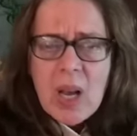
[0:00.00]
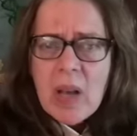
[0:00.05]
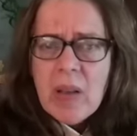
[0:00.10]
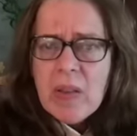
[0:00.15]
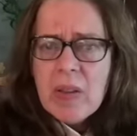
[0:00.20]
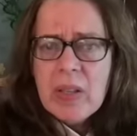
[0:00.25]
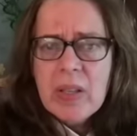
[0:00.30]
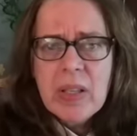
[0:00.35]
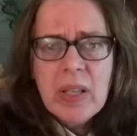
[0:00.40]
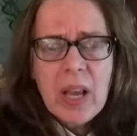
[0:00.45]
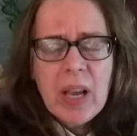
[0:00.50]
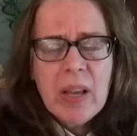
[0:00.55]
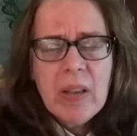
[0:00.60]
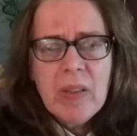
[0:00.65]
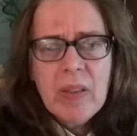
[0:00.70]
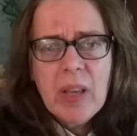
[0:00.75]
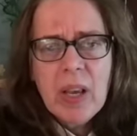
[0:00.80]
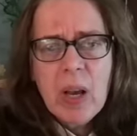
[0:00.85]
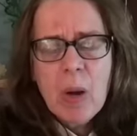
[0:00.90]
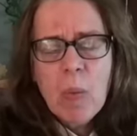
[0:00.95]
The
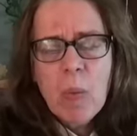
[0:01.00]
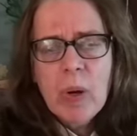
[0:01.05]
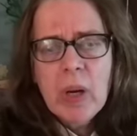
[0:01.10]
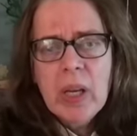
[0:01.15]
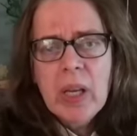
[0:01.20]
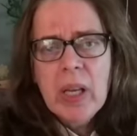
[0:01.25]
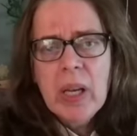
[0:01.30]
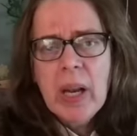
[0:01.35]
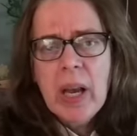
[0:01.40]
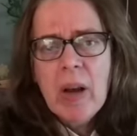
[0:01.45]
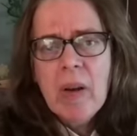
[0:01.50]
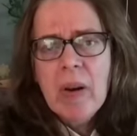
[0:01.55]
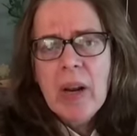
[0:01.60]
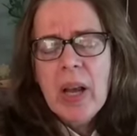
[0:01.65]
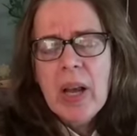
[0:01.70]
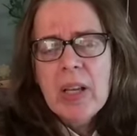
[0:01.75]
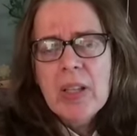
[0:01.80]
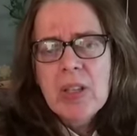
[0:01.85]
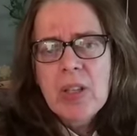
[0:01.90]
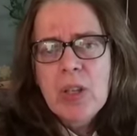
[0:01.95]
second thing I want to get out
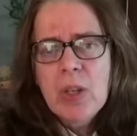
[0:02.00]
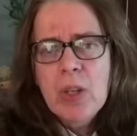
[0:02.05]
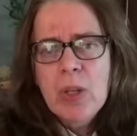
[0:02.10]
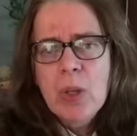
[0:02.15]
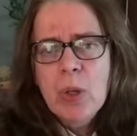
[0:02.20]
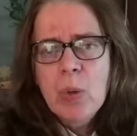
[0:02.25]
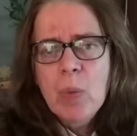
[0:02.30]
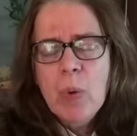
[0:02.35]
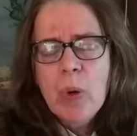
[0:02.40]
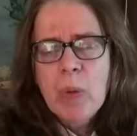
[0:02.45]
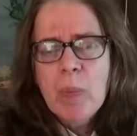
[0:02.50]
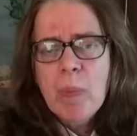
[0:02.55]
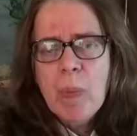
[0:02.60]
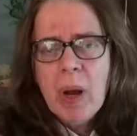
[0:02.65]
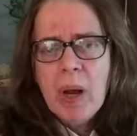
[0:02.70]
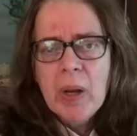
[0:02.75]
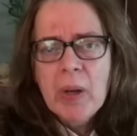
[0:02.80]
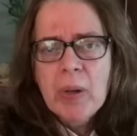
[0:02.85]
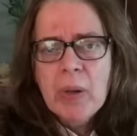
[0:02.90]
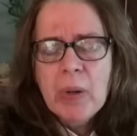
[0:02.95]
has to do with
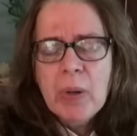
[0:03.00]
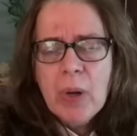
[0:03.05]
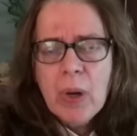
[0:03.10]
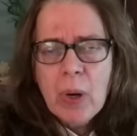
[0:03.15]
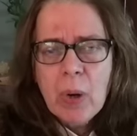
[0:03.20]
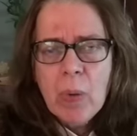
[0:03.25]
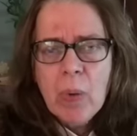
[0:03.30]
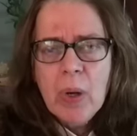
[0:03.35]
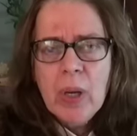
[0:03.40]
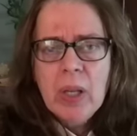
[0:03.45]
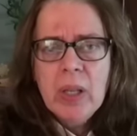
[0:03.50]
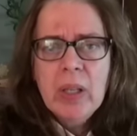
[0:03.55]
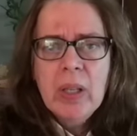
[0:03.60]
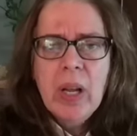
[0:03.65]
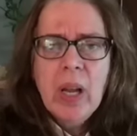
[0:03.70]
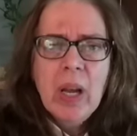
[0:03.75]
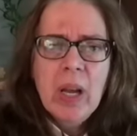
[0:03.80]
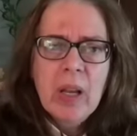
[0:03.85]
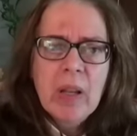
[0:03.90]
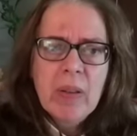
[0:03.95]
Michael Cohen
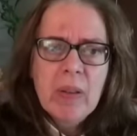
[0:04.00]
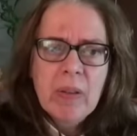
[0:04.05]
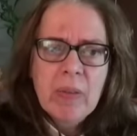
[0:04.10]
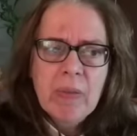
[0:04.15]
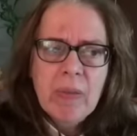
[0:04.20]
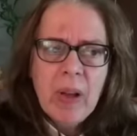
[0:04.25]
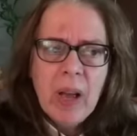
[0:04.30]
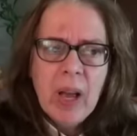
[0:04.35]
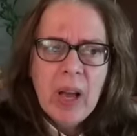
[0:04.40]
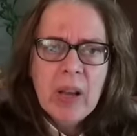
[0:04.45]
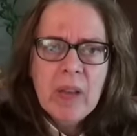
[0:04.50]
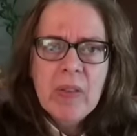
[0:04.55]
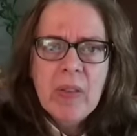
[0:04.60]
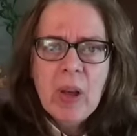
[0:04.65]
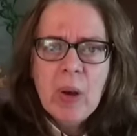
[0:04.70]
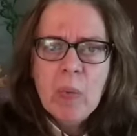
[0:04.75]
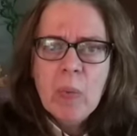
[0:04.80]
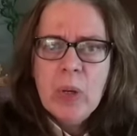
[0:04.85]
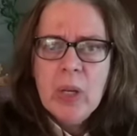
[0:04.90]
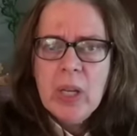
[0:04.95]
and the fact
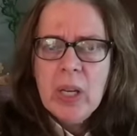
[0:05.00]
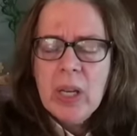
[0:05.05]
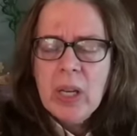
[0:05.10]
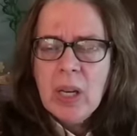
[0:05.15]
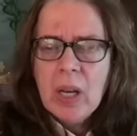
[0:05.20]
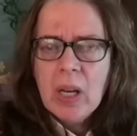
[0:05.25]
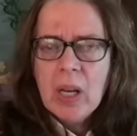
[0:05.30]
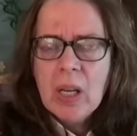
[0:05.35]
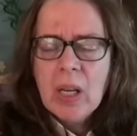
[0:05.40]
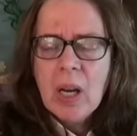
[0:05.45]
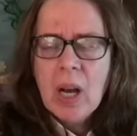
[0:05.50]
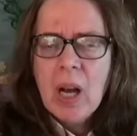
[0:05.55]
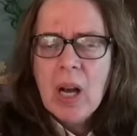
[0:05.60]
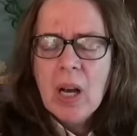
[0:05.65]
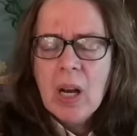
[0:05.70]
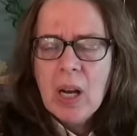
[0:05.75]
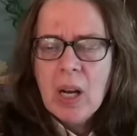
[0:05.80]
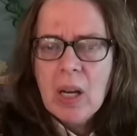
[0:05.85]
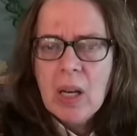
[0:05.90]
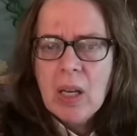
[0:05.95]
that we
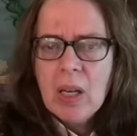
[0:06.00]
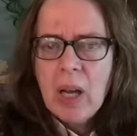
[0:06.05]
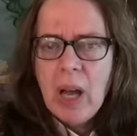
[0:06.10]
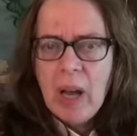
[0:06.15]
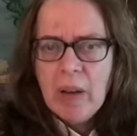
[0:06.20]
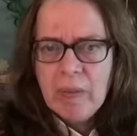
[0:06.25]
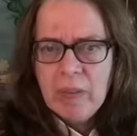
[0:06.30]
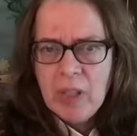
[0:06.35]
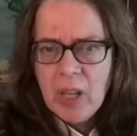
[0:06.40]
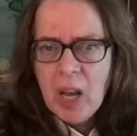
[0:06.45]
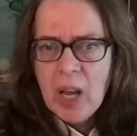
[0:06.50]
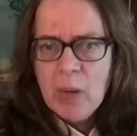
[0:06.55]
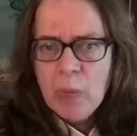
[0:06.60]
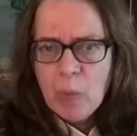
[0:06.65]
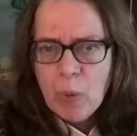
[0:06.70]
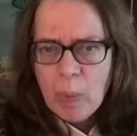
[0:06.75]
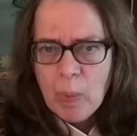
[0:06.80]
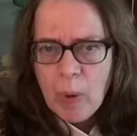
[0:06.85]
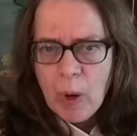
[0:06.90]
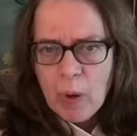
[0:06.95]
have done
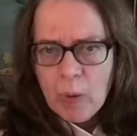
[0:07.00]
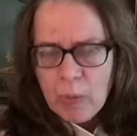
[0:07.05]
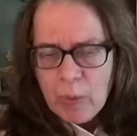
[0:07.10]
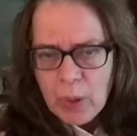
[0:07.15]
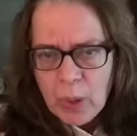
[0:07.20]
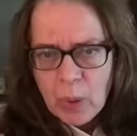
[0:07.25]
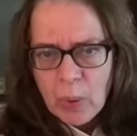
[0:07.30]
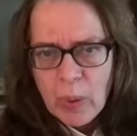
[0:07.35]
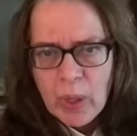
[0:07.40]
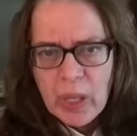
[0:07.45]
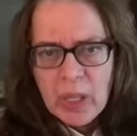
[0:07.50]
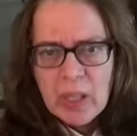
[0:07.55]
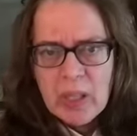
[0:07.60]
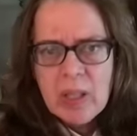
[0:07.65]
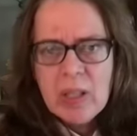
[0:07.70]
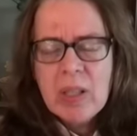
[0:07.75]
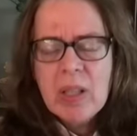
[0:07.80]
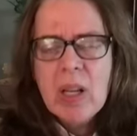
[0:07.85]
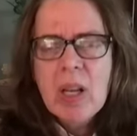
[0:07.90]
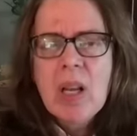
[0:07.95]
remote
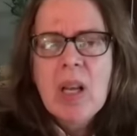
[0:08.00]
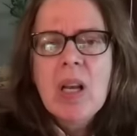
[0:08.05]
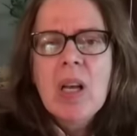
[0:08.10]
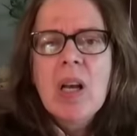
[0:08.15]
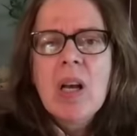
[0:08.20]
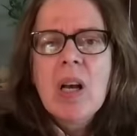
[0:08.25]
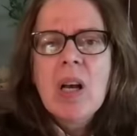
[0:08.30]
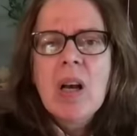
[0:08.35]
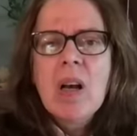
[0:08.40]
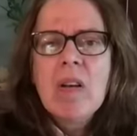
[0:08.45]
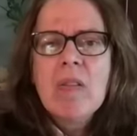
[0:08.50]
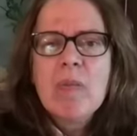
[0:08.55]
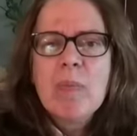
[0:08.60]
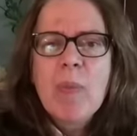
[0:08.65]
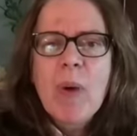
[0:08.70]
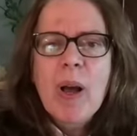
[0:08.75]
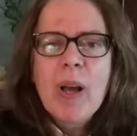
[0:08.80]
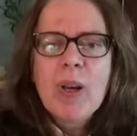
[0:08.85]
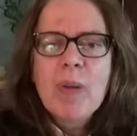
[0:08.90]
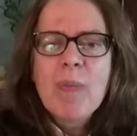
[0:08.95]
viewings of
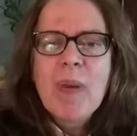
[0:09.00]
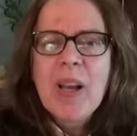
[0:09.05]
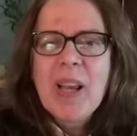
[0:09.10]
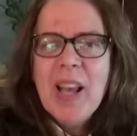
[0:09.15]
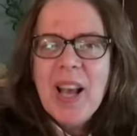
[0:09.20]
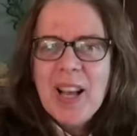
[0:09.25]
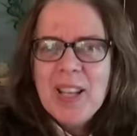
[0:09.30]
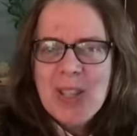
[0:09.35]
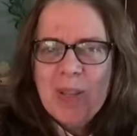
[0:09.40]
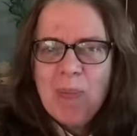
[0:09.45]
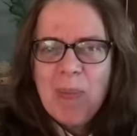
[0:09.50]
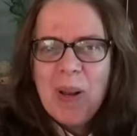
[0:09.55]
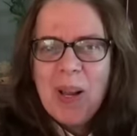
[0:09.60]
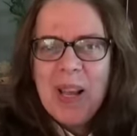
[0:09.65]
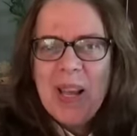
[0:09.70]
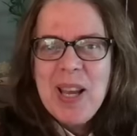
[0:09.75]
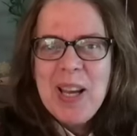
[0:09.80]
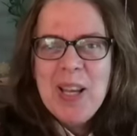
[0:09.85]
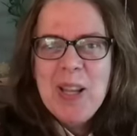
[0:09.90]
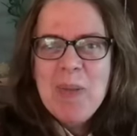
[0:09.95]
Mike, my cat's
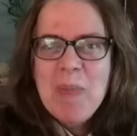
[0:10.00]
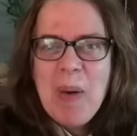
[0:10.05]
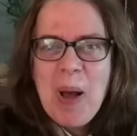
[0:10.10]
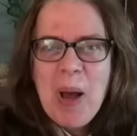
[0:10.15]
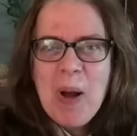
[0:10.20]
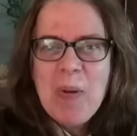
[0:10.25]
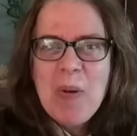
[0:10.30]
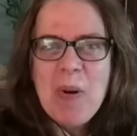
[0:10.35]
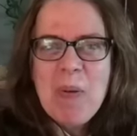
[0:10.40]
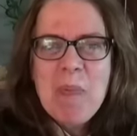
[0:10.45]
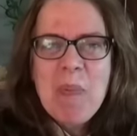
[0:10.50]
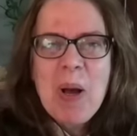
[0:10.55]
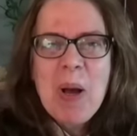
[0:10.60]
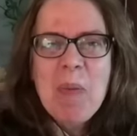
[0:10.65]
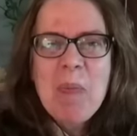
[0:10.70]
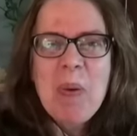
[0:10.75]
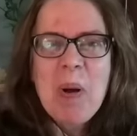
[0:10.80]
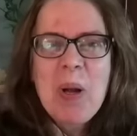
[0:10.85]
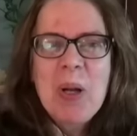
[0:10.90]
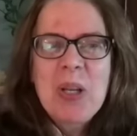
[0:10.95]
playing in the background, my
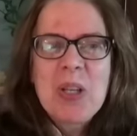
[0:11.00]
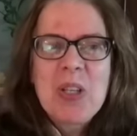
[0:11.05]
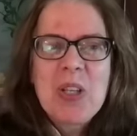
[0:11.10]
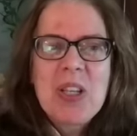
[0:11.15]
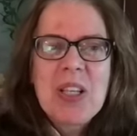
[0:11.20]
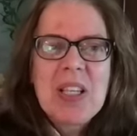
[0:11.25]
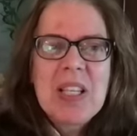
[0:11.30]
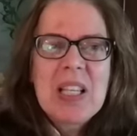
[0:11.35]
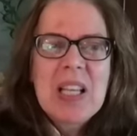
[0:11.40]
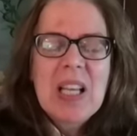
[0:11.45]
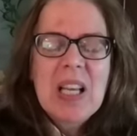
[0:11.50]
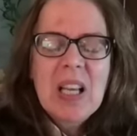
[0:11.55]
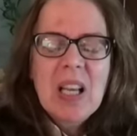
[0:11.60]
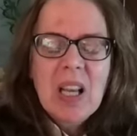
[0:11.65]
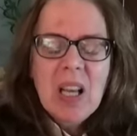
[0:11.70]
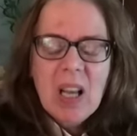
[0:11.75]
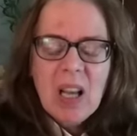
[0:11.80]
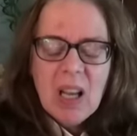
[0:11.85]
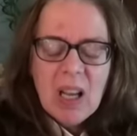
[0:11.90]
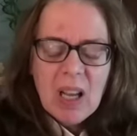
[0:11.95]
apologies.
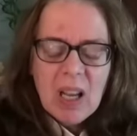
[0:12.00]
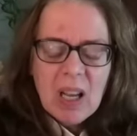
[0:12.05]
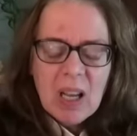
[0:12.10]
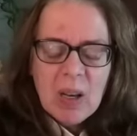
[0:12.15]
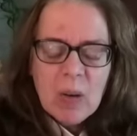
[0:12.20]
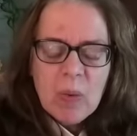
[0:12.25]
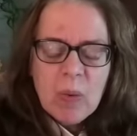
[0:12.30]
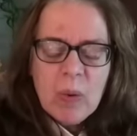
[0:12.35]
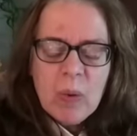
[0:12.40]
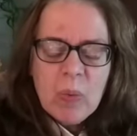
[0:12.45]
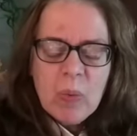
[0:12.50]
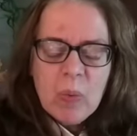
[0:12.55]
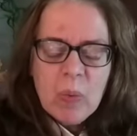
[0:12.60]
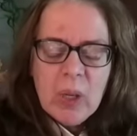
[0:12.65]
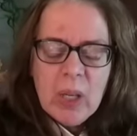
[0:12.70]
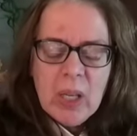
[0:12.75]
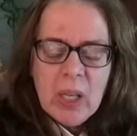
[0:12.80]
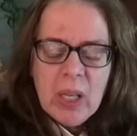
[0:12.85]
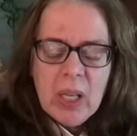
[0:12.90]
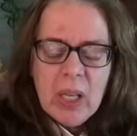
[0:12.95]
I
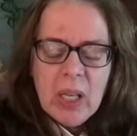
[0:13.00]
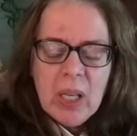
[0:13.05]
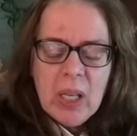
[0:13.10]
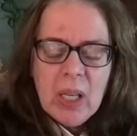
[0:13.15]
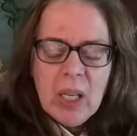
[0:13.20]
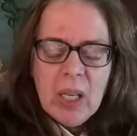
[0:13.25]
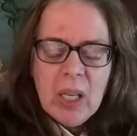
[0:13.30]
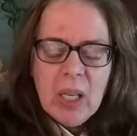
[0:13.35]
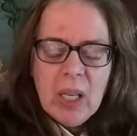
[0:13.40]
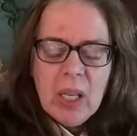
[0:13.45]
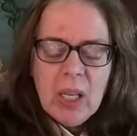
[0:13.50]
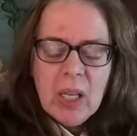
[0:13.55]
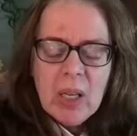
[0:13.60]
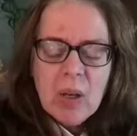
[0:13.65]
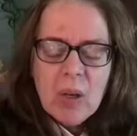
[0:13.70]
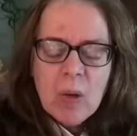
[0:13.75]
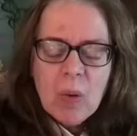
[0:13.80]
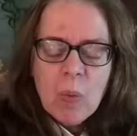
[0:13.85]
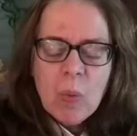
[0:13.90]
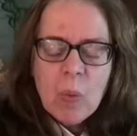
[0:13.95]

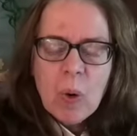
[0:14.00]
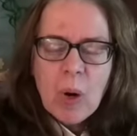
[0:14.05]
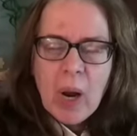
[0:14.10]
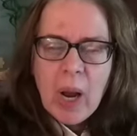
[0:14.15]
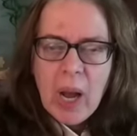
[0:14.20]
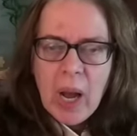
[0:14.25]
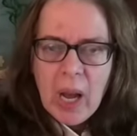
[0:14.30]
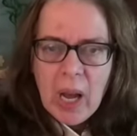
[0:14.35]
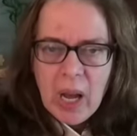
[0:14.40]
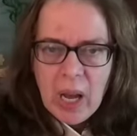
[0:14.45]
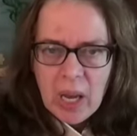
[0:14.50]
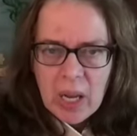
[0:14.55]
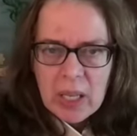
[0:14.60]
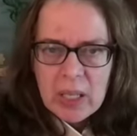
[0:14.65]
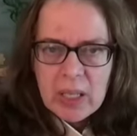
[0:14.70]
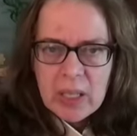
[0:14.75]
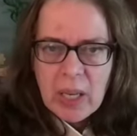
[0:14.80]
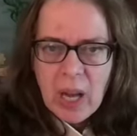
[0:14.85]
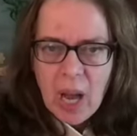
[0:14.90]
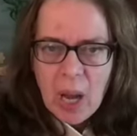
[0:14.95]

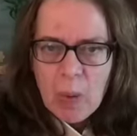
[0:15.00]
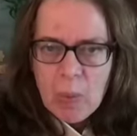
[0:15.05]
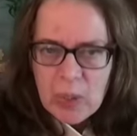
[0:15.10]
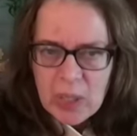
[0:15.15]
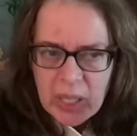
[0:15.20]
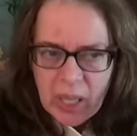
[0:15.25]
was